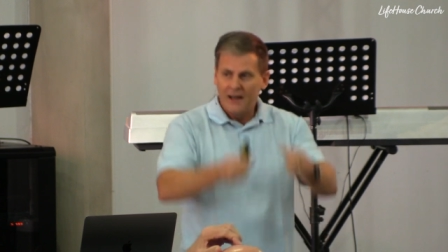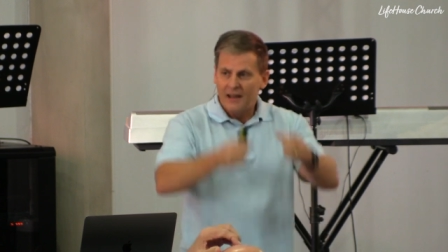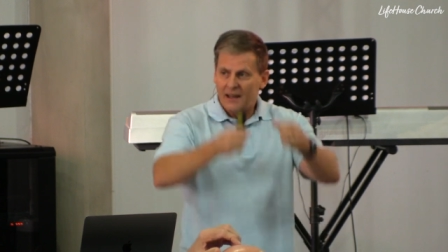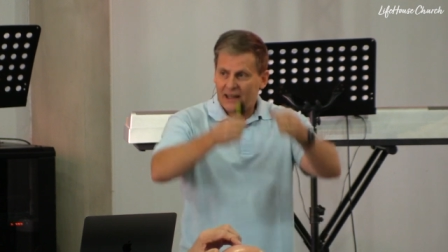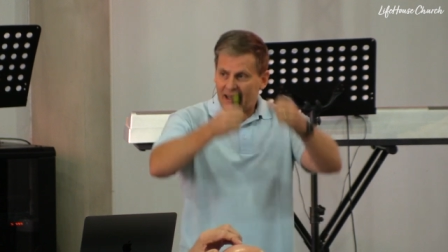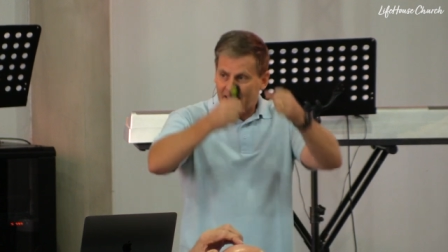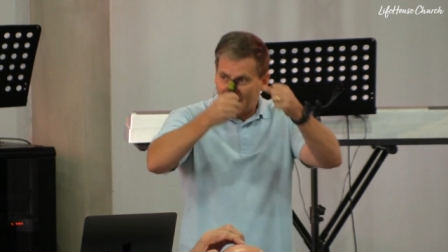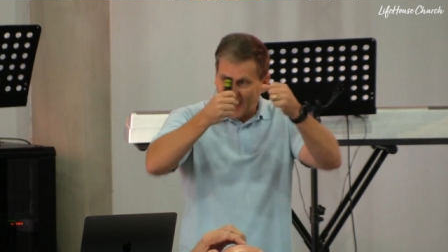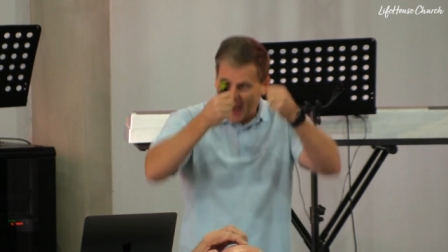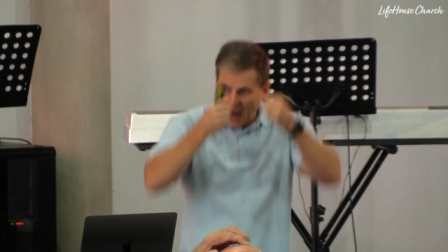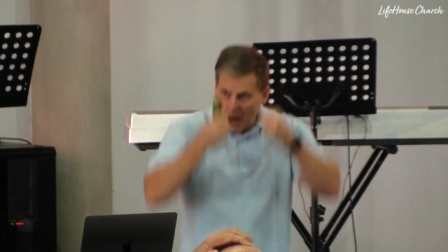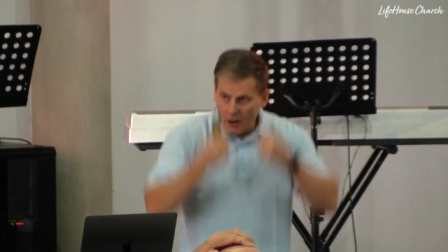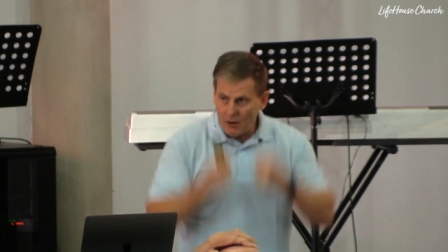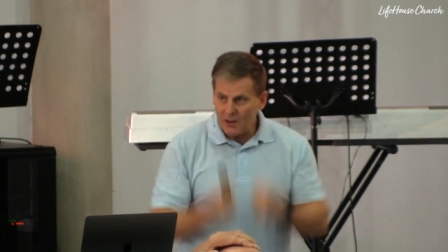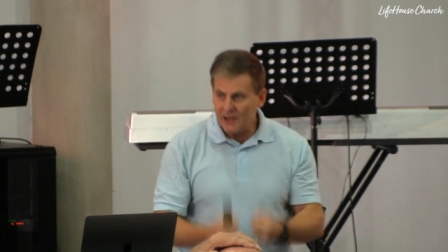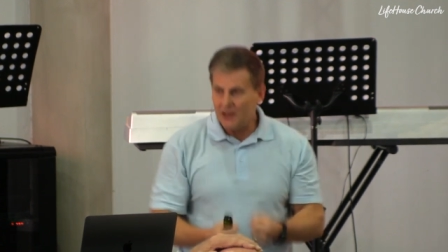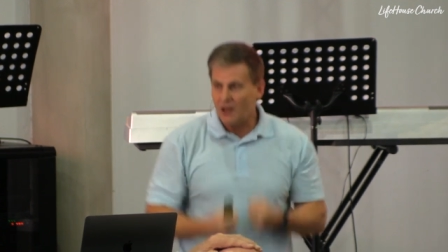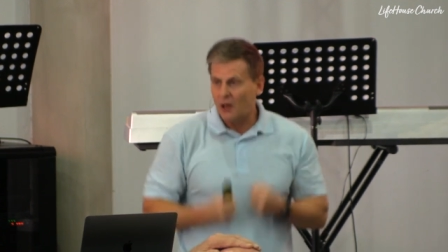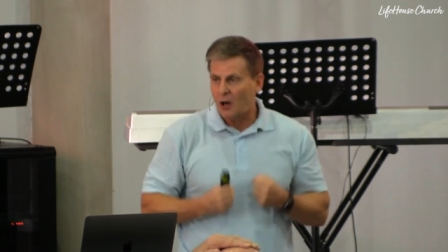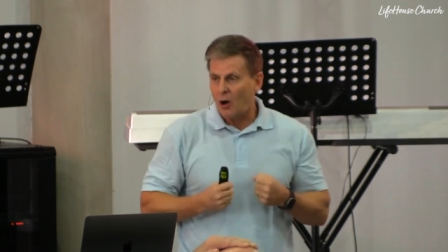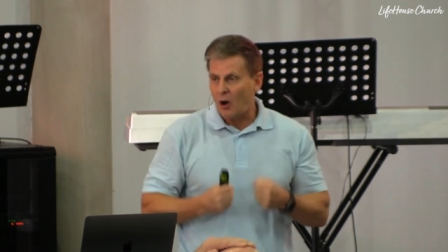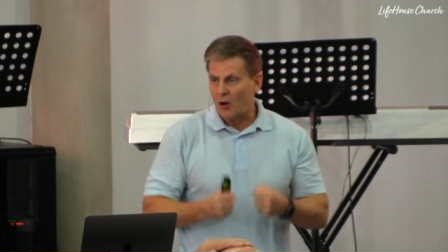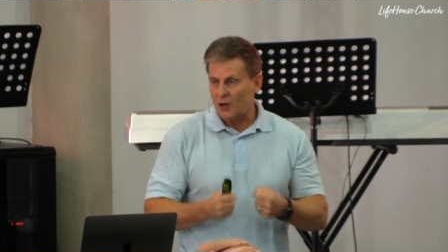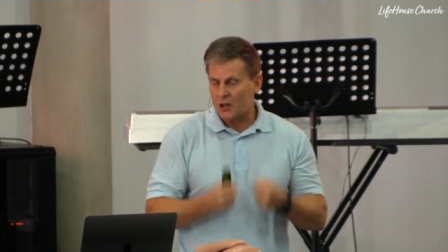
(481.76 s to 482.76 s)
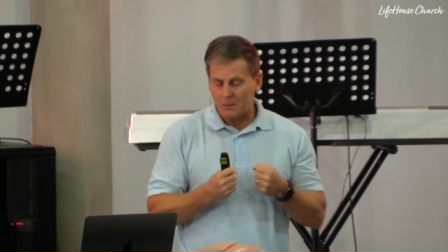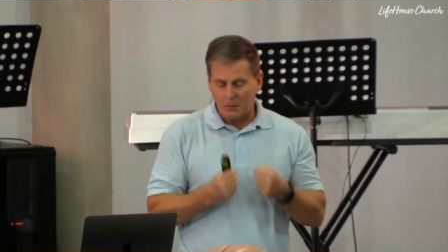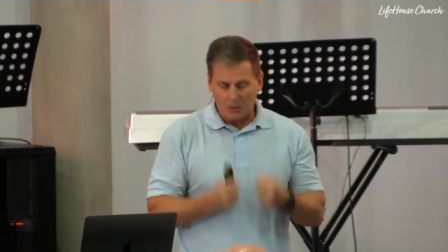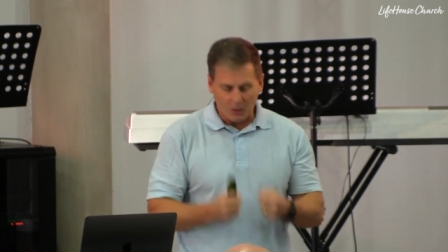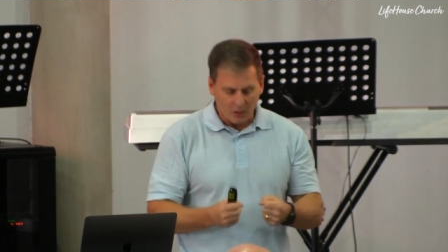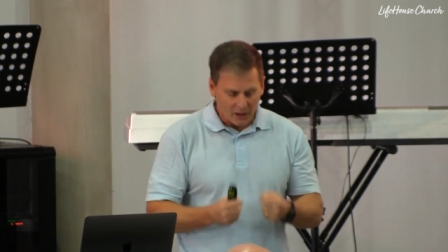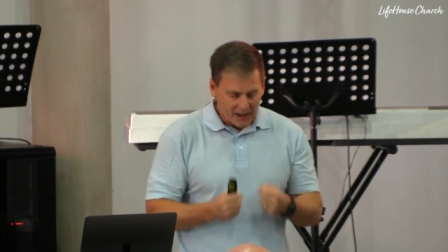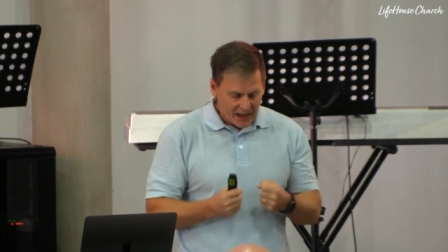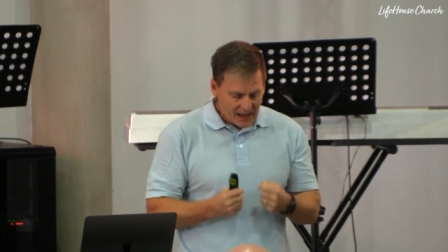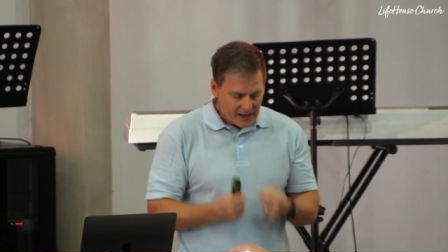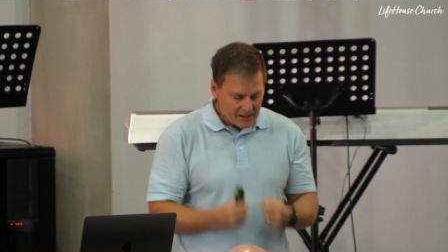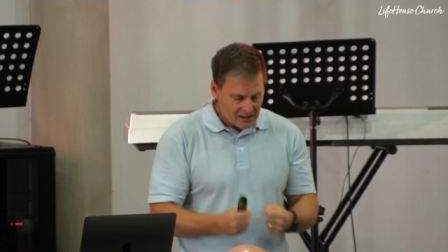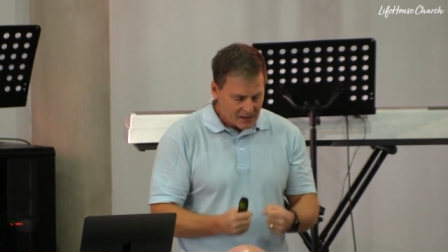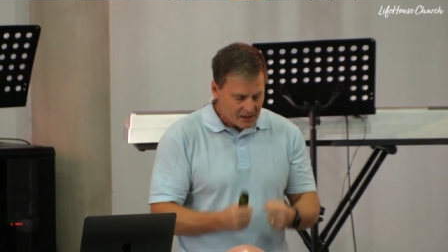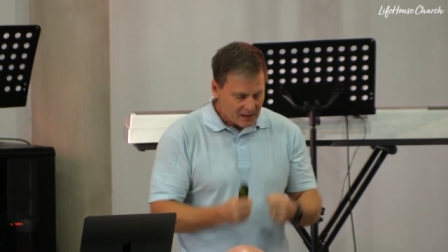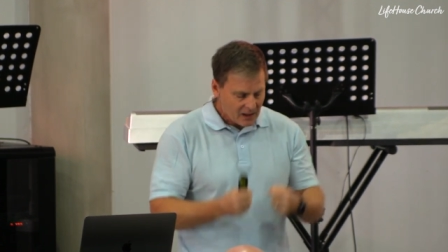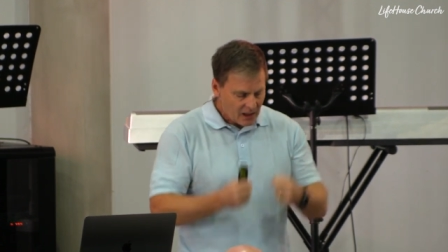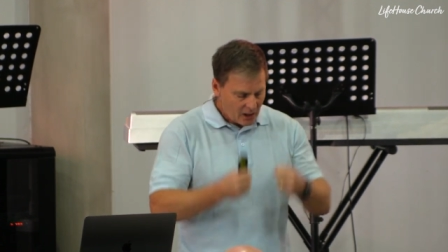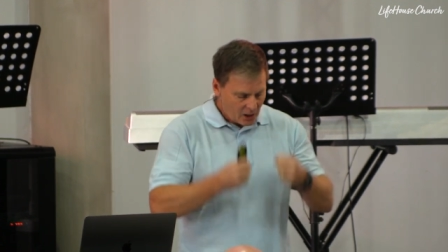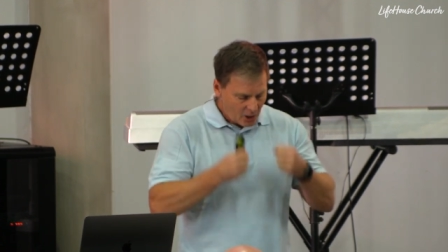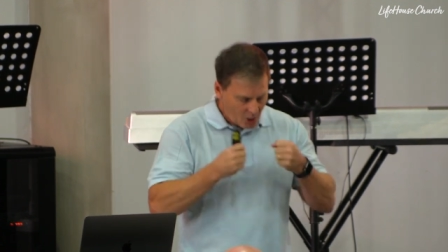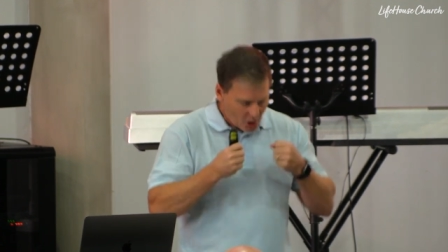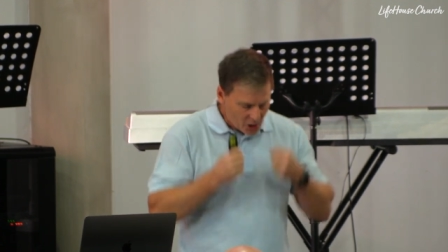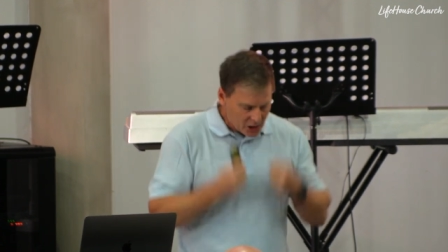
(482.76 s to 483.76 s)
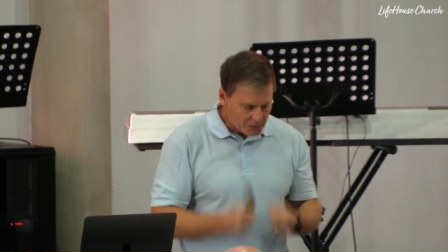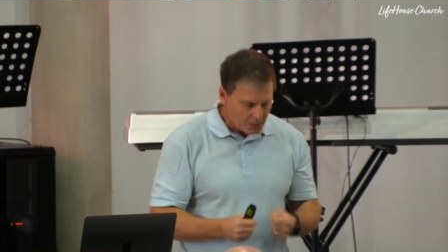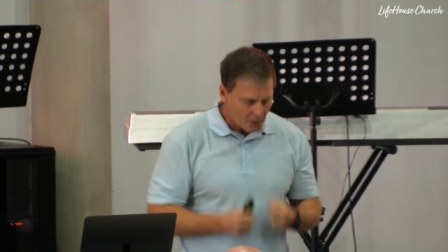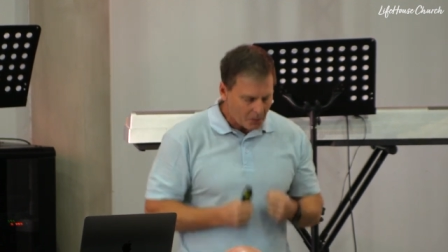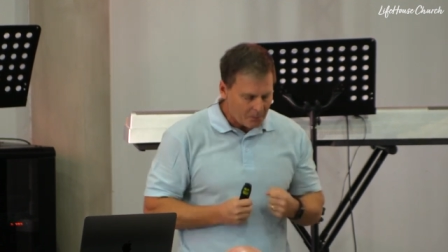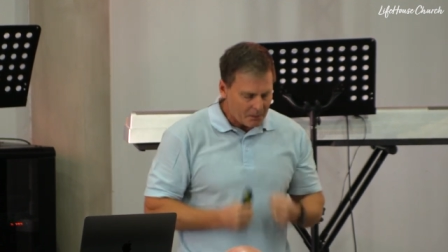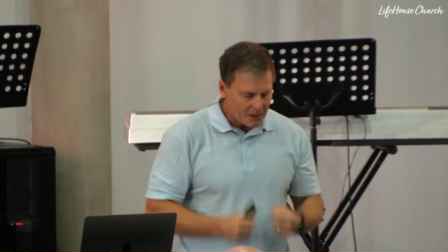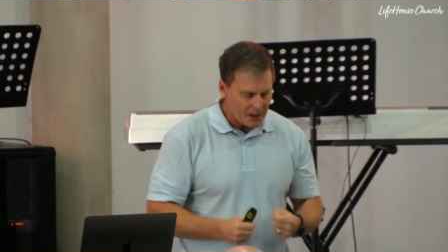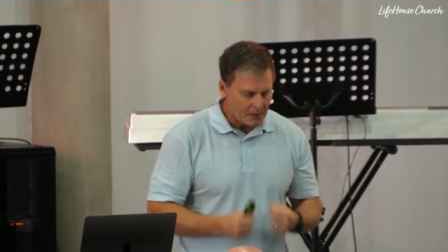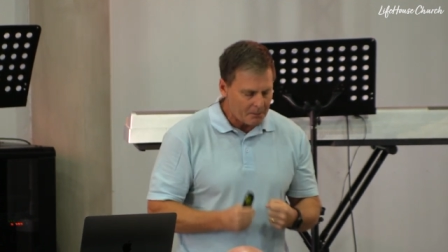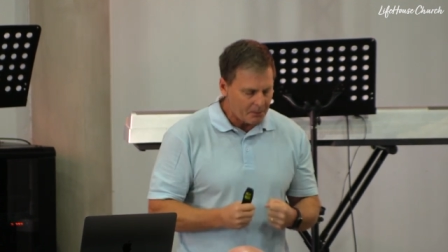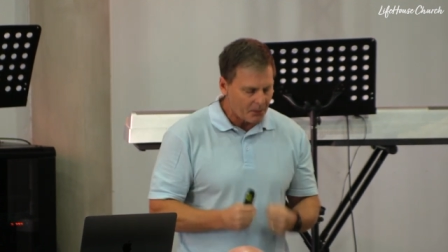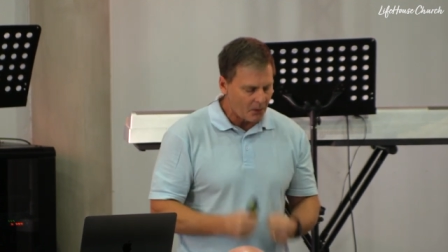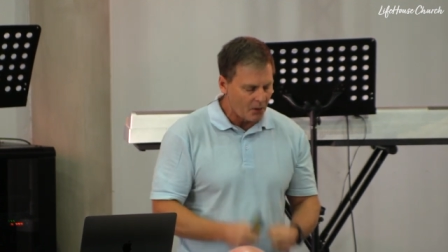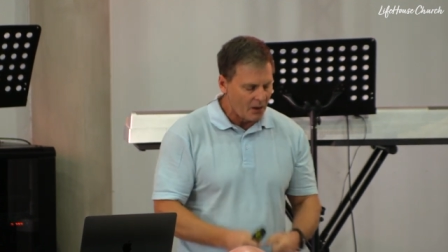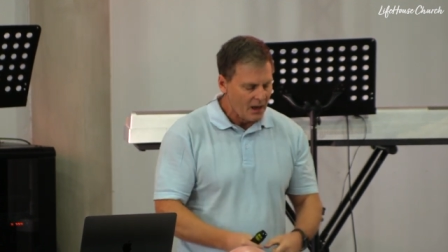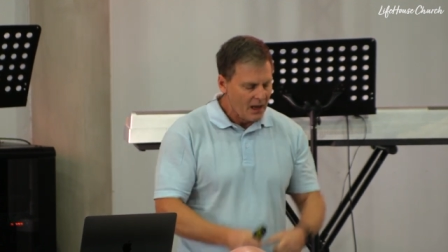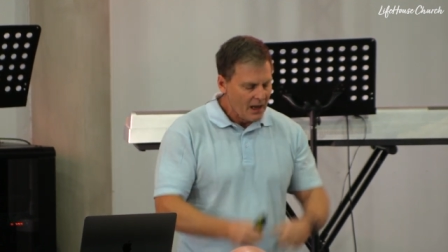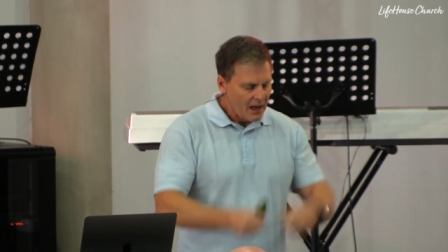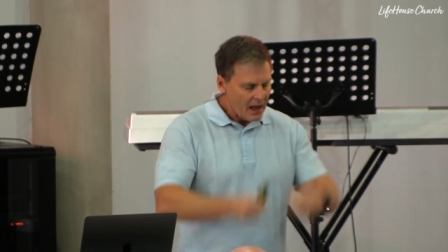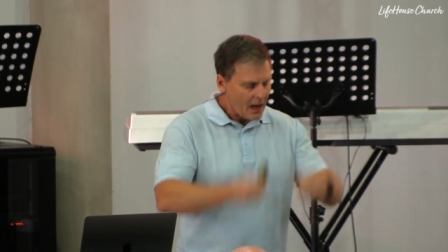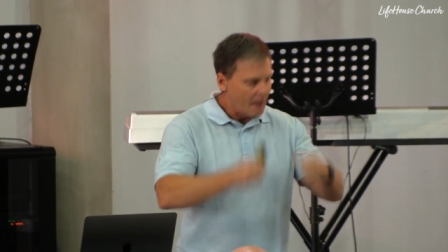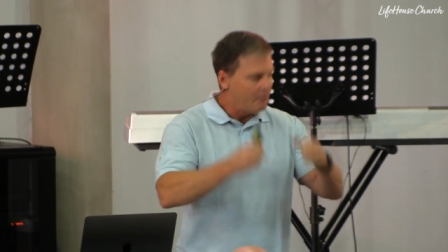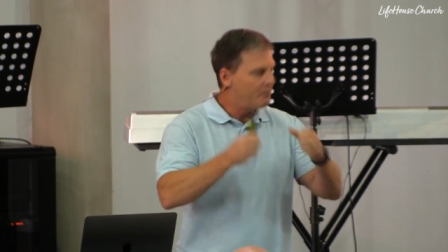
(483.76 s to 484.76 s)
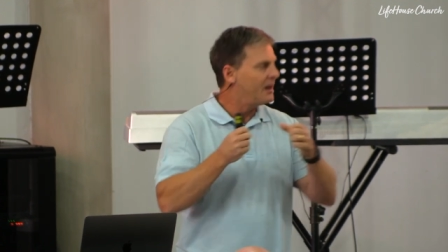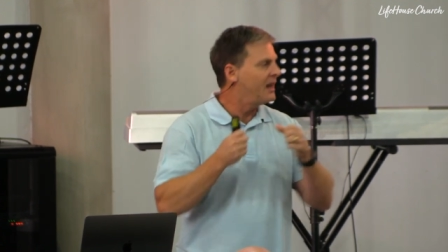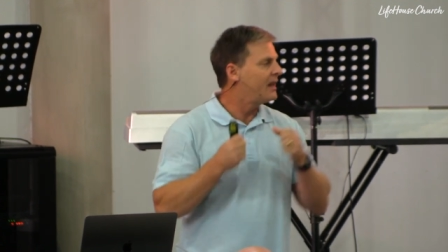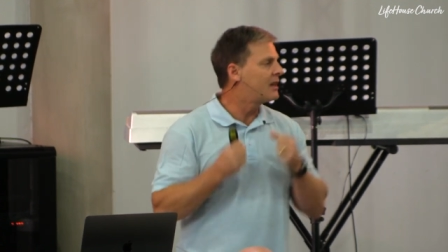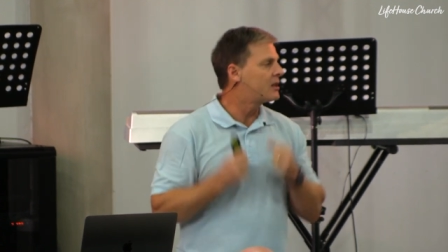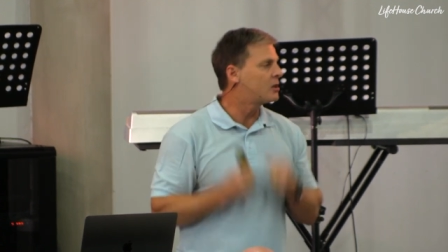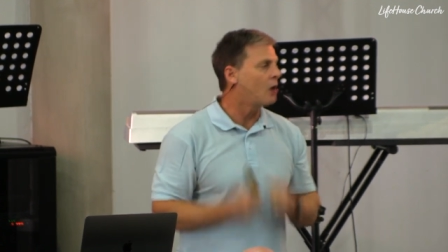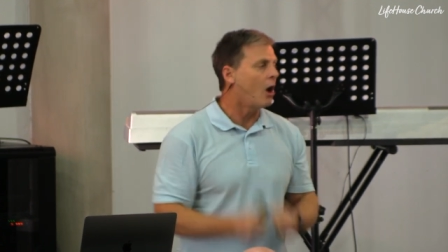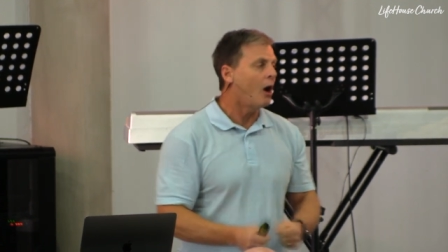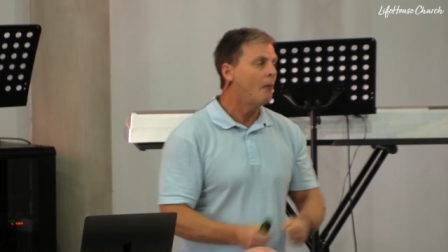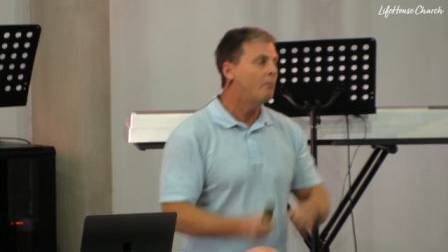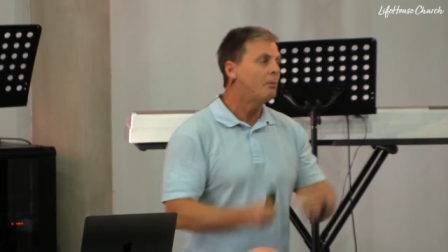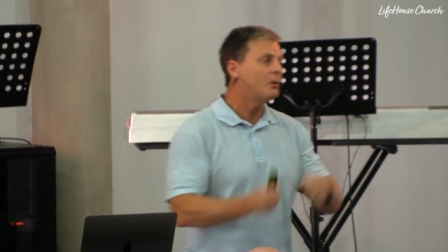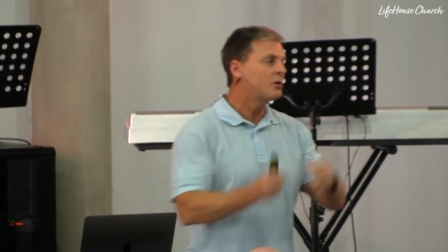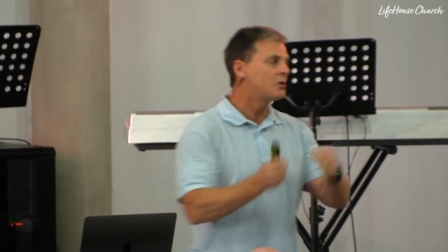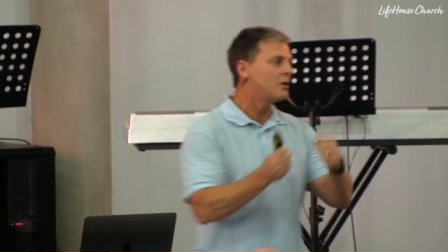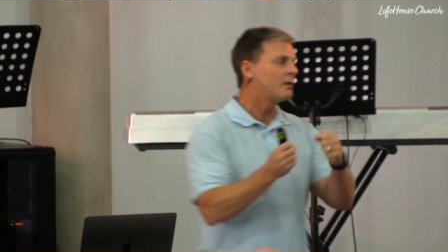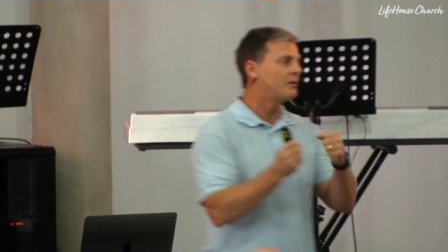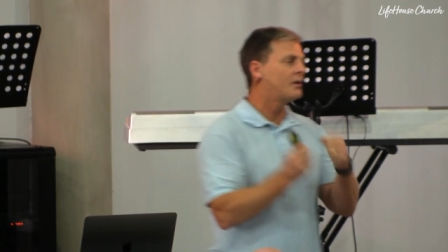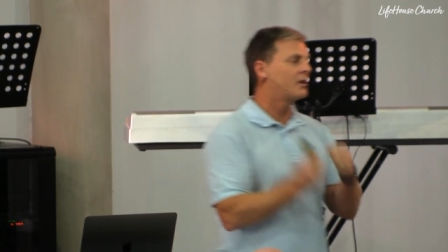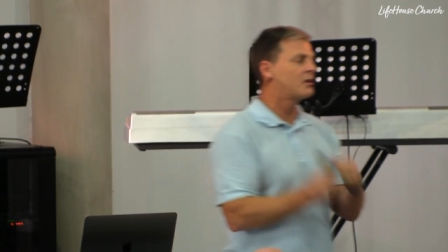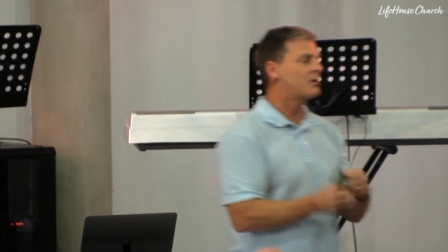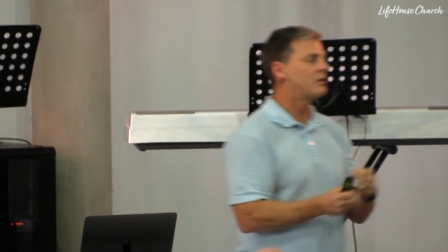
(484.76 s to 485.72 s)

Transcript: carry the gospel as gospel people, and be examples of this